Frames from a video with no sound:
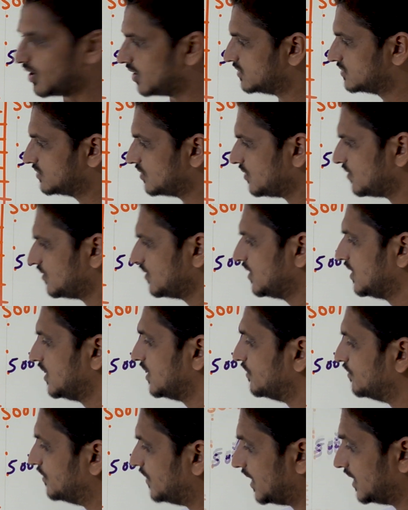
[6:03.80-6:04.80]
also.
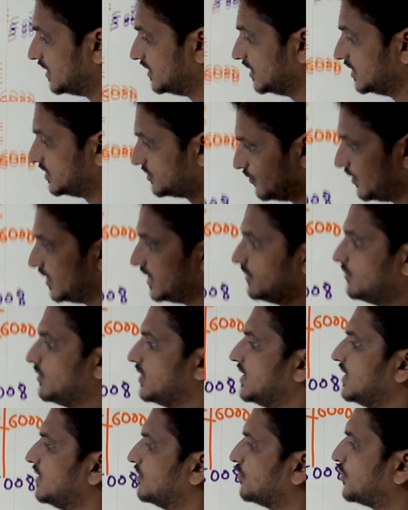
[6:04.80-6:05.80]
This is very,
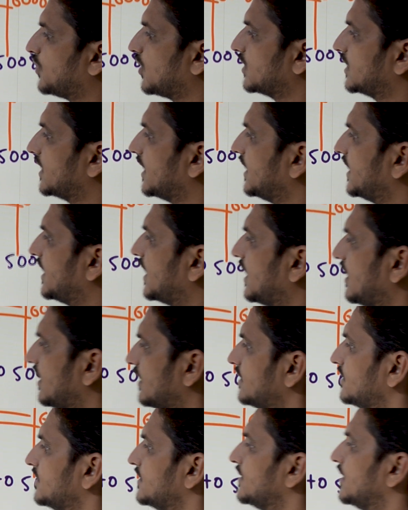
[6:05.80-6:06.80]
very important.
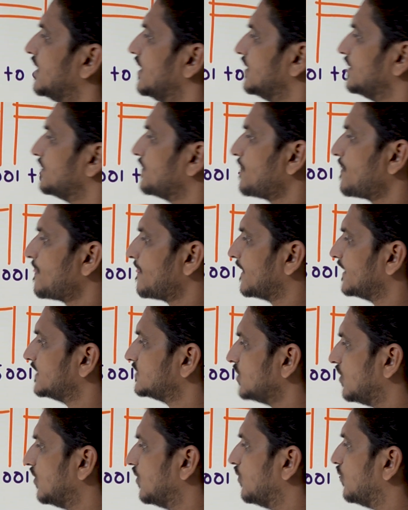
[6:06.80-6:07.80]

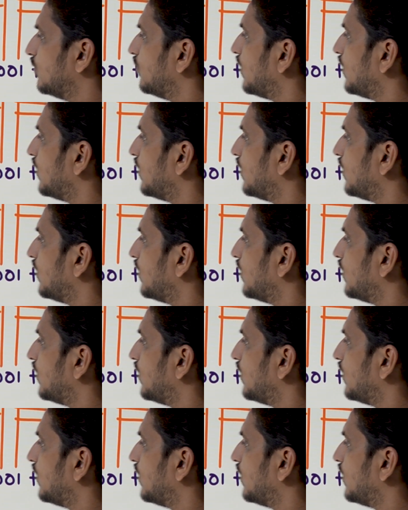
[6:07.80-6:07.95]
So